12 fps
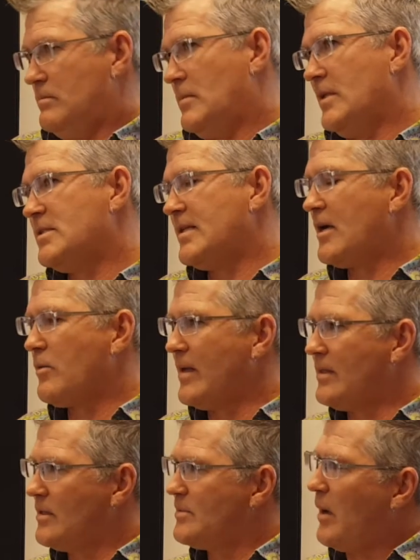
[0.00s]
Let's decorate
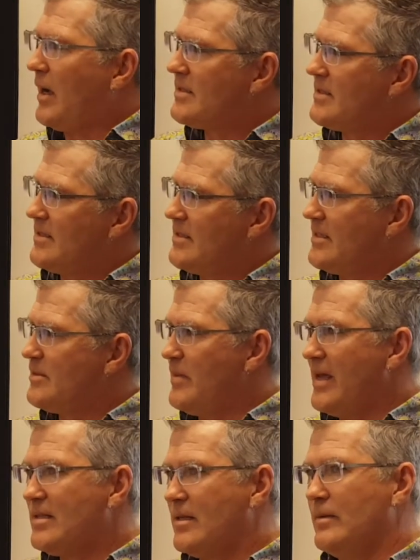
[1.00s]
those boxes. Let's
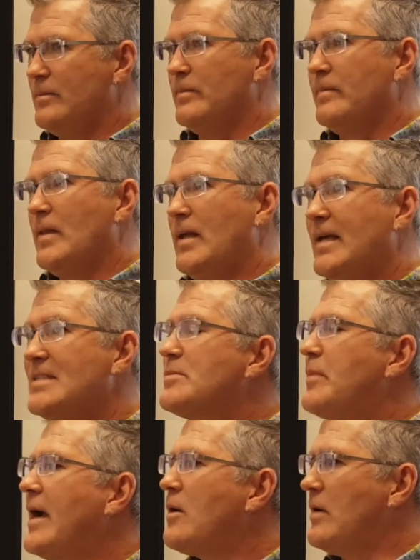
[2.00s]
make them
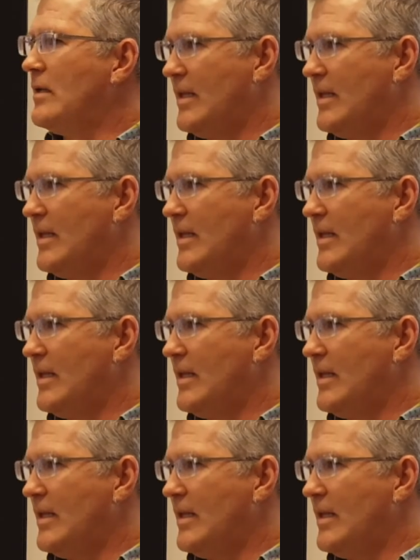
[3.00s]
inspiring.